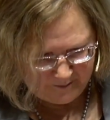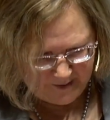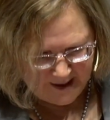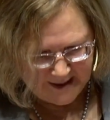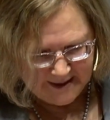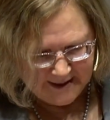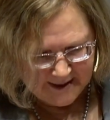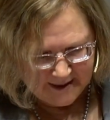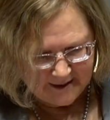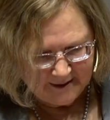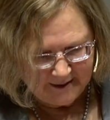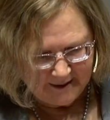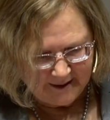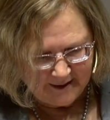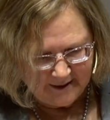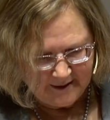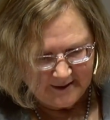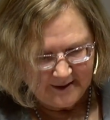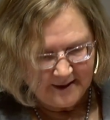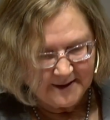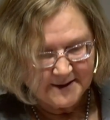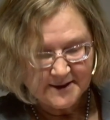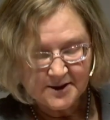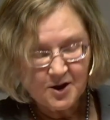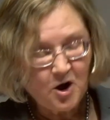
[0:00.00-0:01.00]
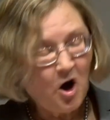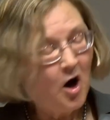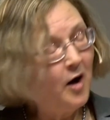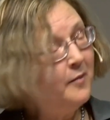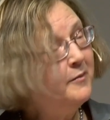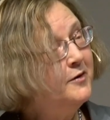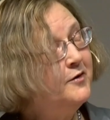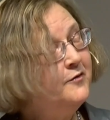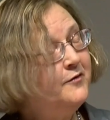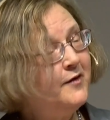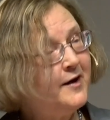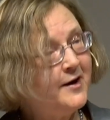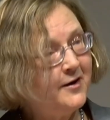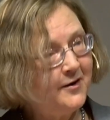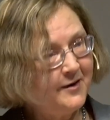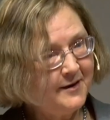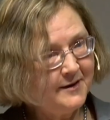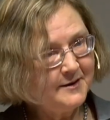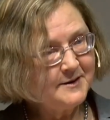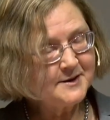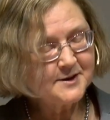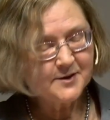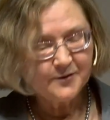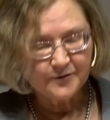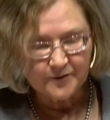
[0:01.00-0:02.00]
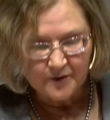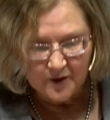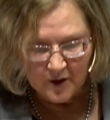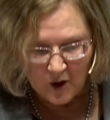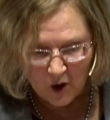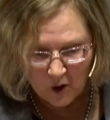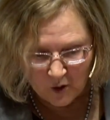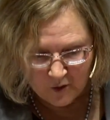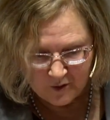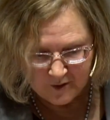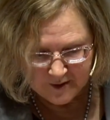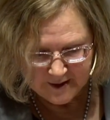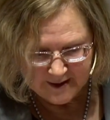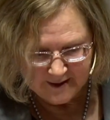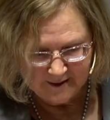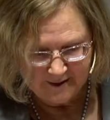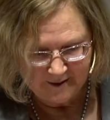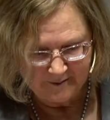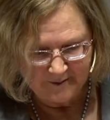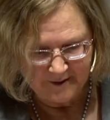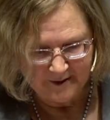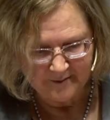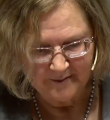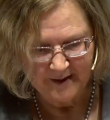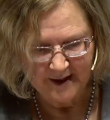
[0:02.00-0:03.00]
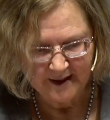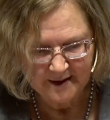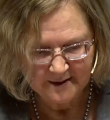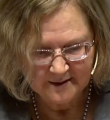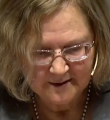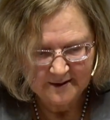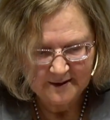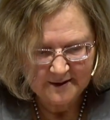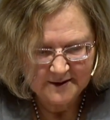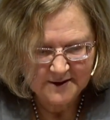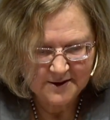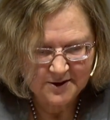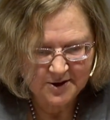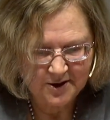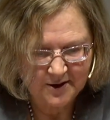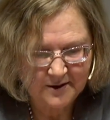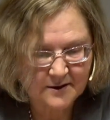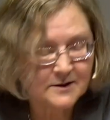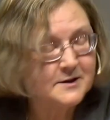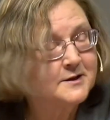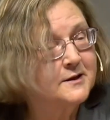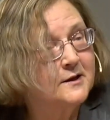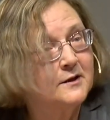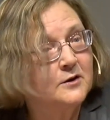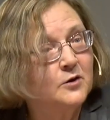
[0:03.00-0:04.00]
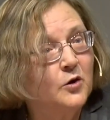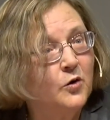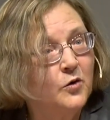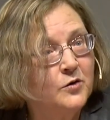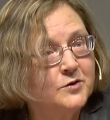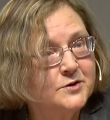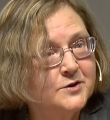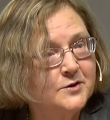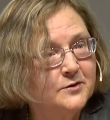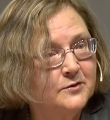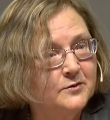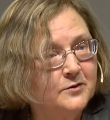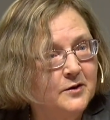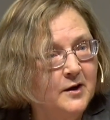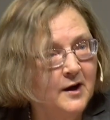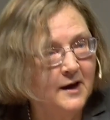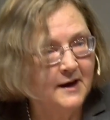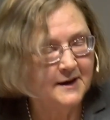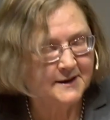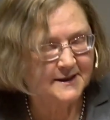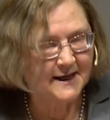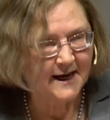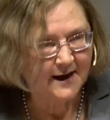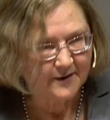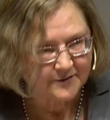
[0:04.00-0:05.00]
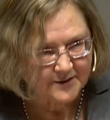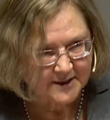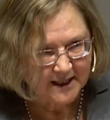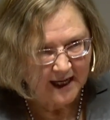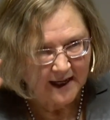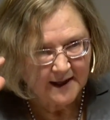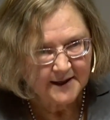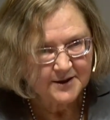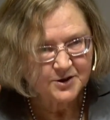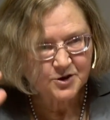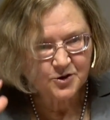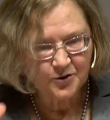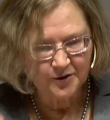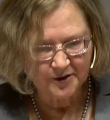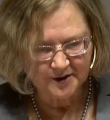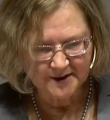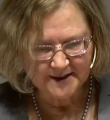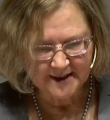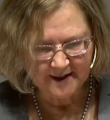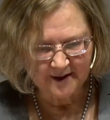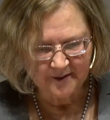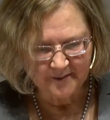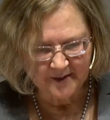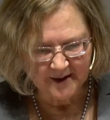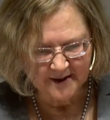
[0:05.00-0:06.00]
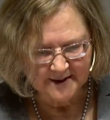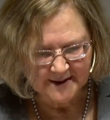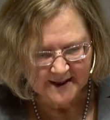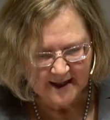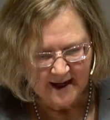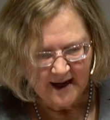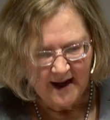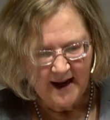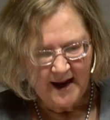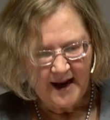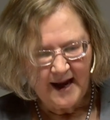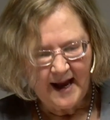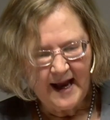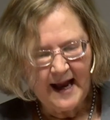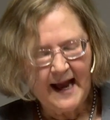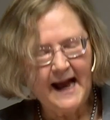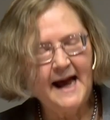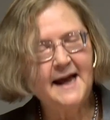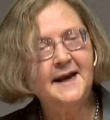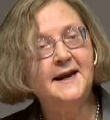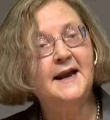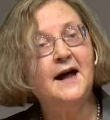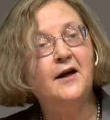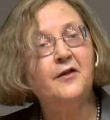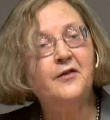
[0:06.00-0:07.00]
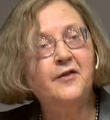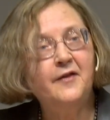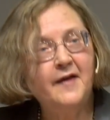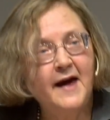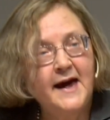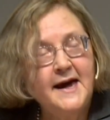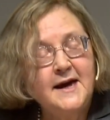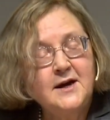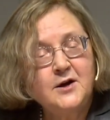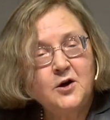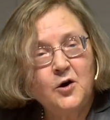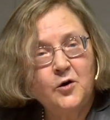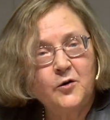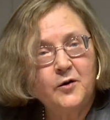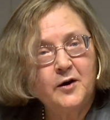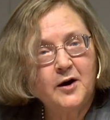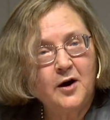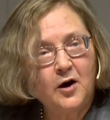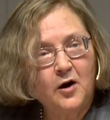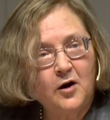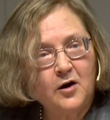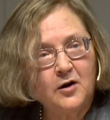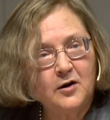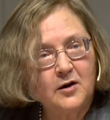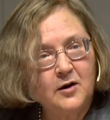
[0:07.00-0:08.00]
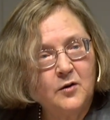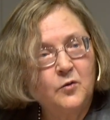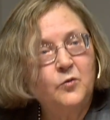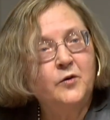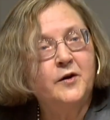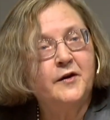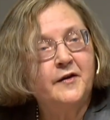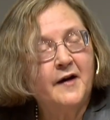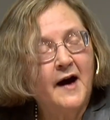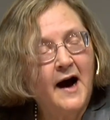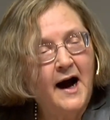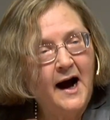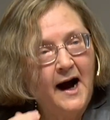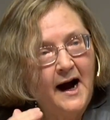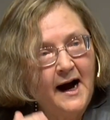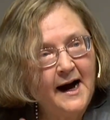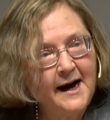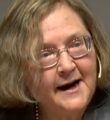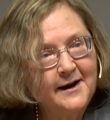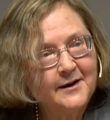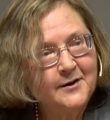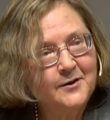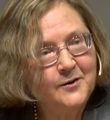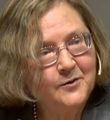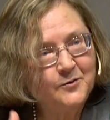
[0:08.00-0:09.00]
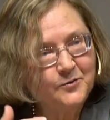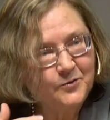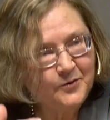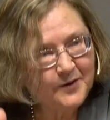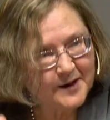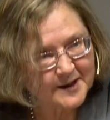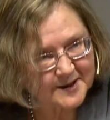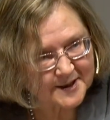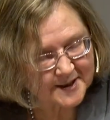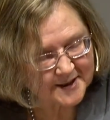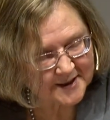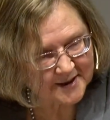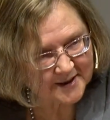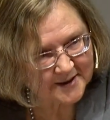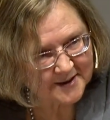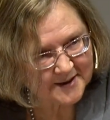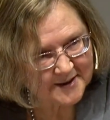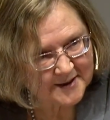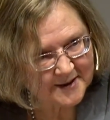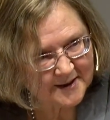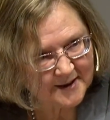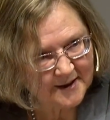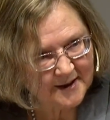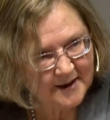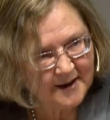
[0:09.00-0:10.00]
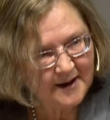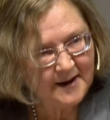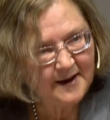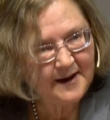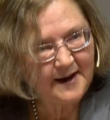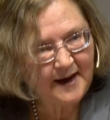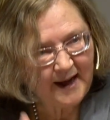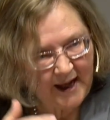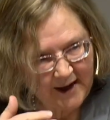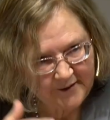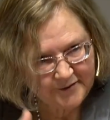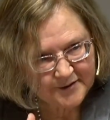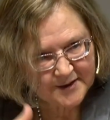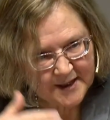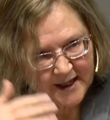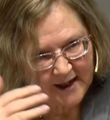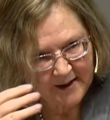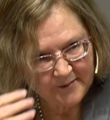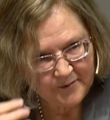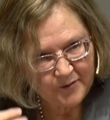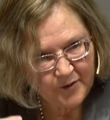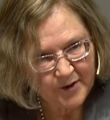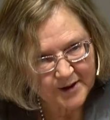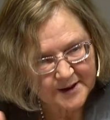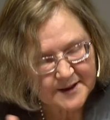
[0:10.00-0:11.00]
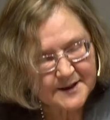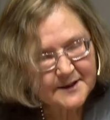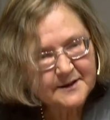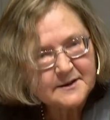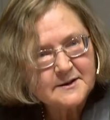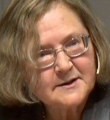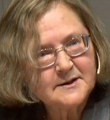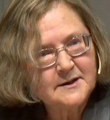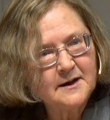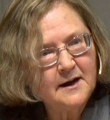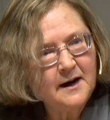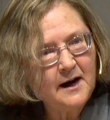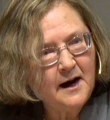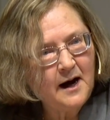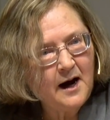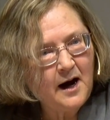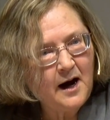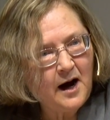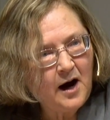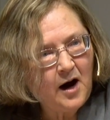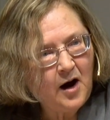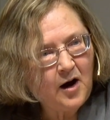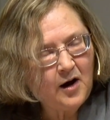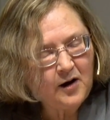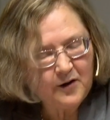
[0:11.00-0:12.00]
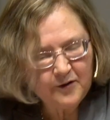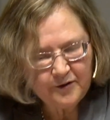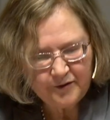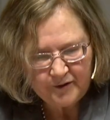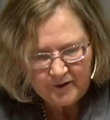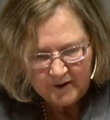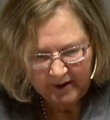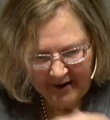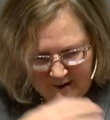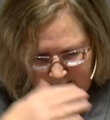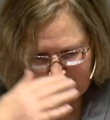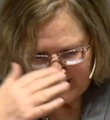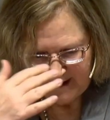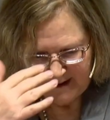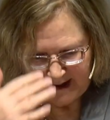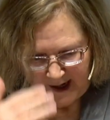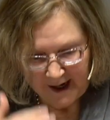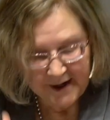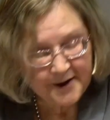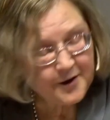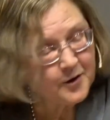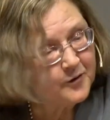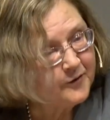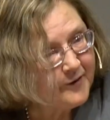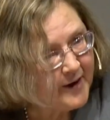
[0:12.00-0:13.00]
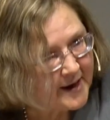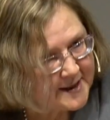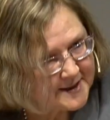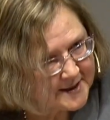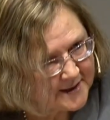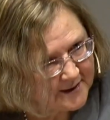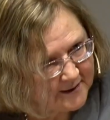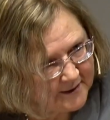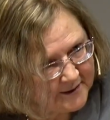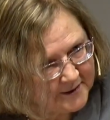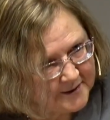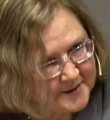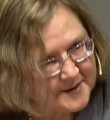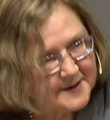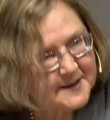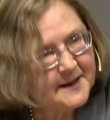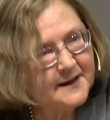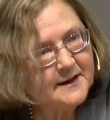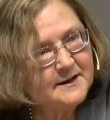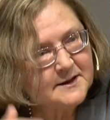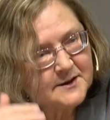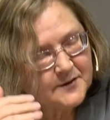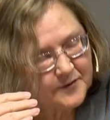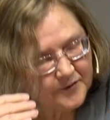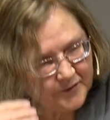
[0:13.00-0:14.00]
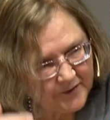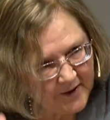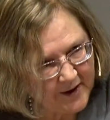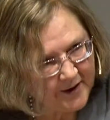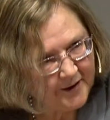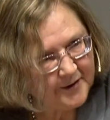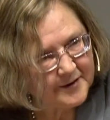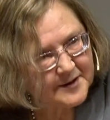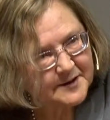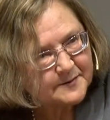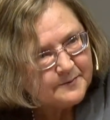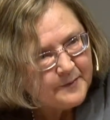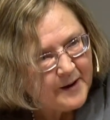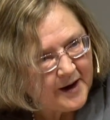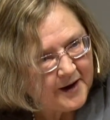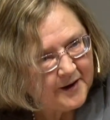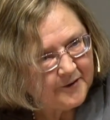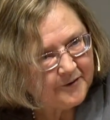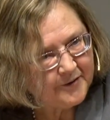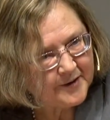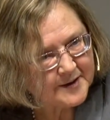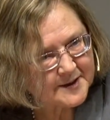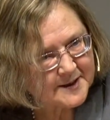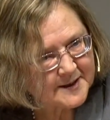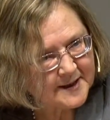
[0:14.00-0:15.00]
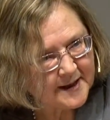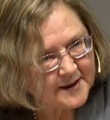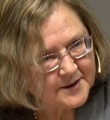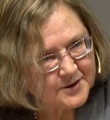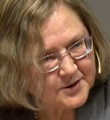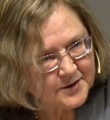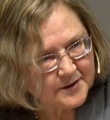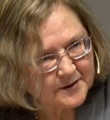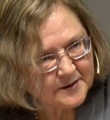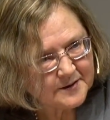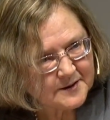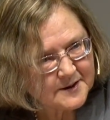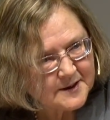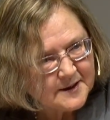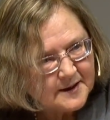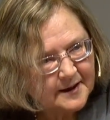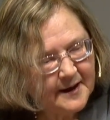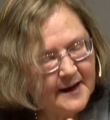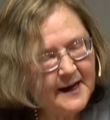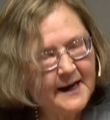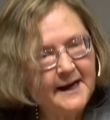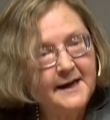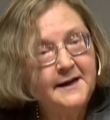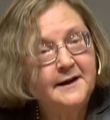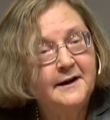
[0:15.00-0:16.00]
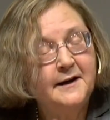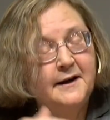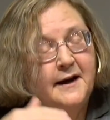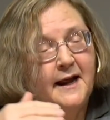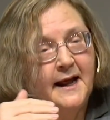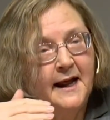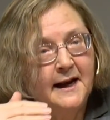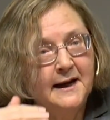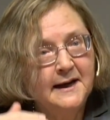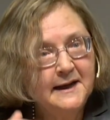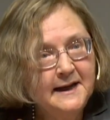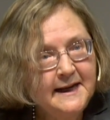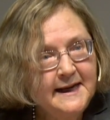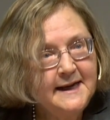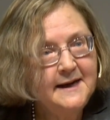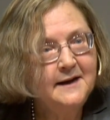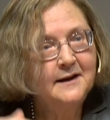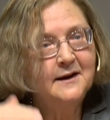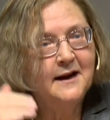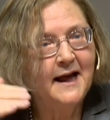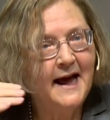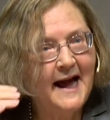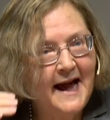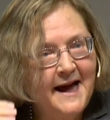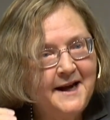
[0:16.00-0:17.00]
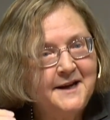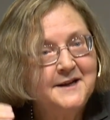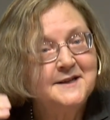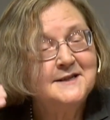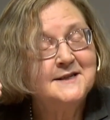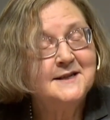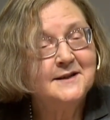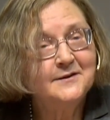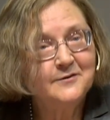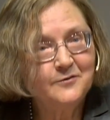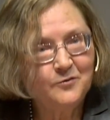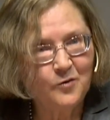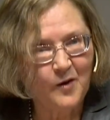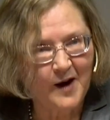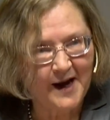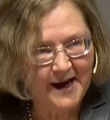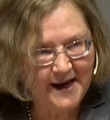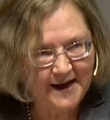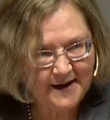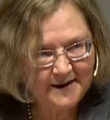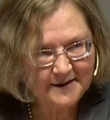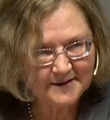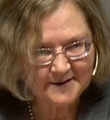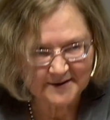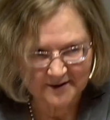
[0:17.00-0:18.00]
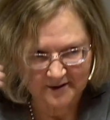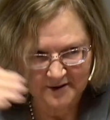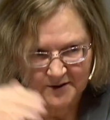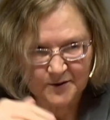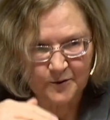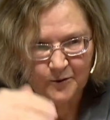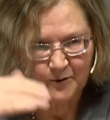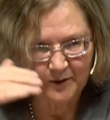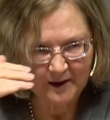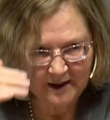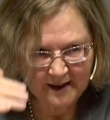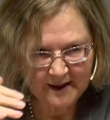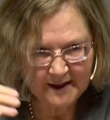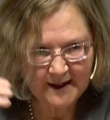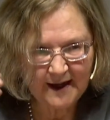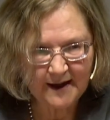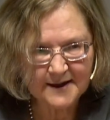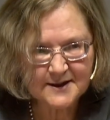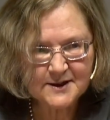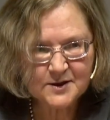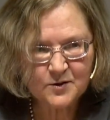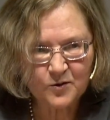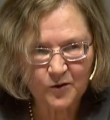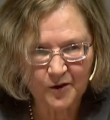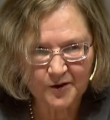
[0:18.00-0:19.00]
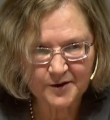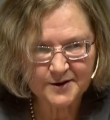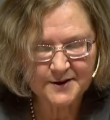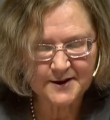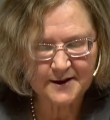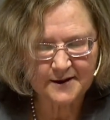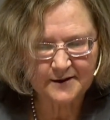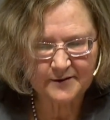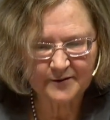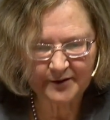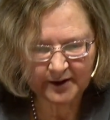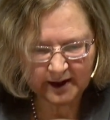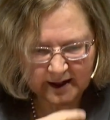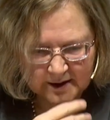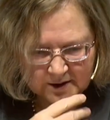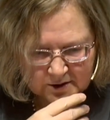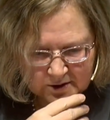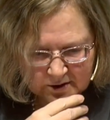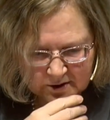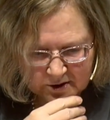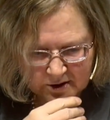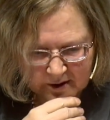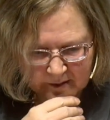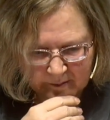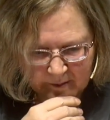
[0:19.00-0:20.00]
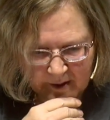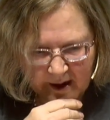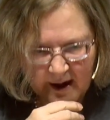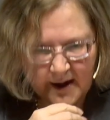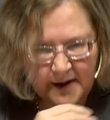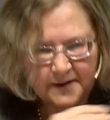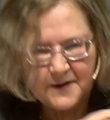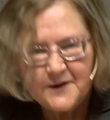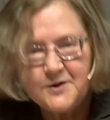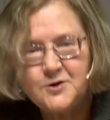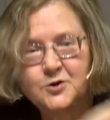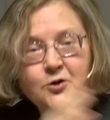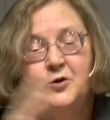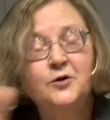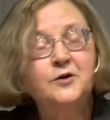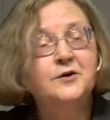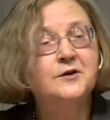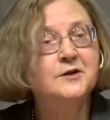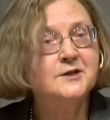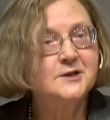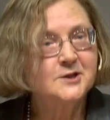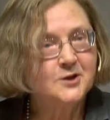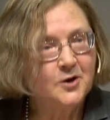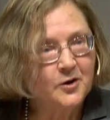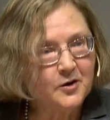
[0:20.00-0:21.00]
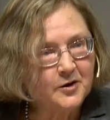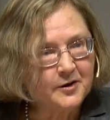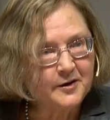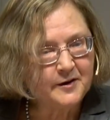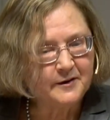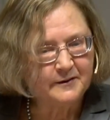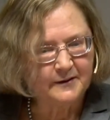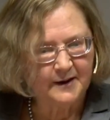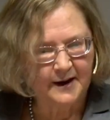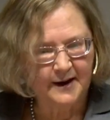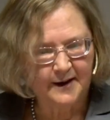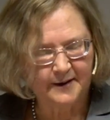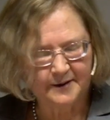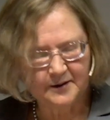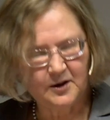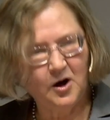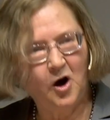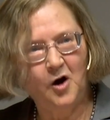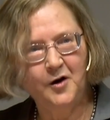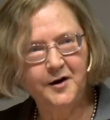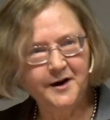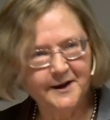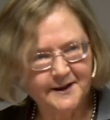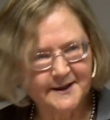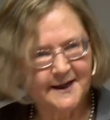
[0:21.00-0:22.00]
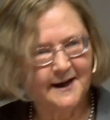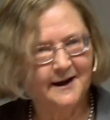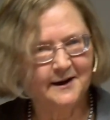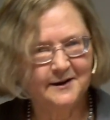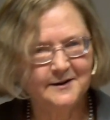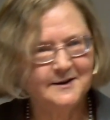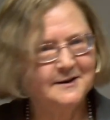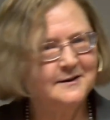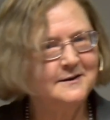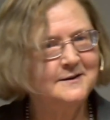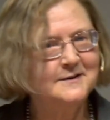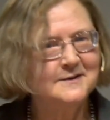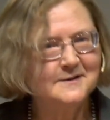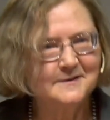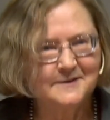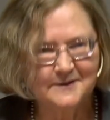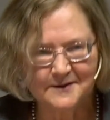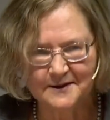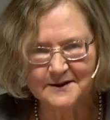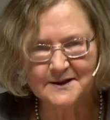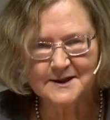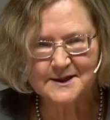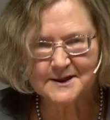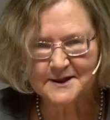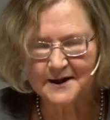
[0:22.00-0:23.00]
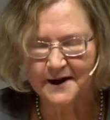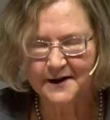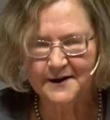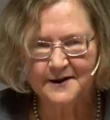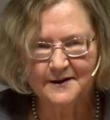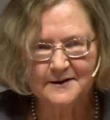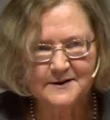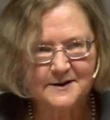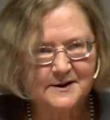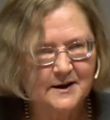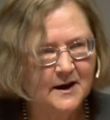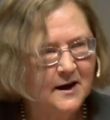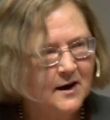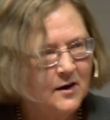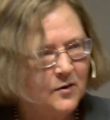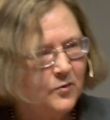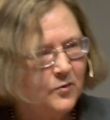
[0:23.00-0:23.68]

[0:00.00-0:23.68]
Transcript: basically, it's common variants of known telomere maintenance genes that cause you to have slightly shorter telomeres. Now, they go along with higher risks, lifetime risks, of cardiovascular disease of various manifestations in an allele additive way. So it's a really nice quantitative relationship that you can discern. Cod et al. Did these studies